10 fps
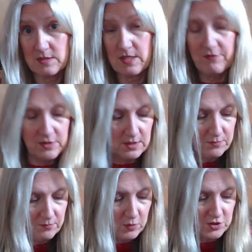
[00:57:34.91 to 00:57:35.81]

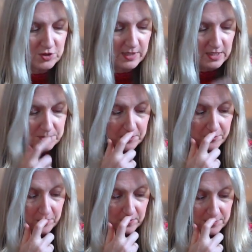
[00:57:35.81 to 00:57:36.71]
70 brushed cashmere,
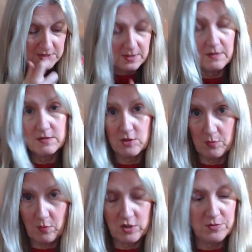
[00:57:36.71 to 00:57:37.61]
30%
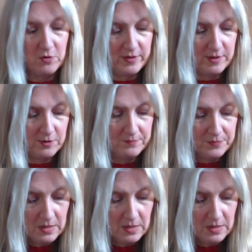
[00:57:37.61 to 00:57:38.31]
superwash merino.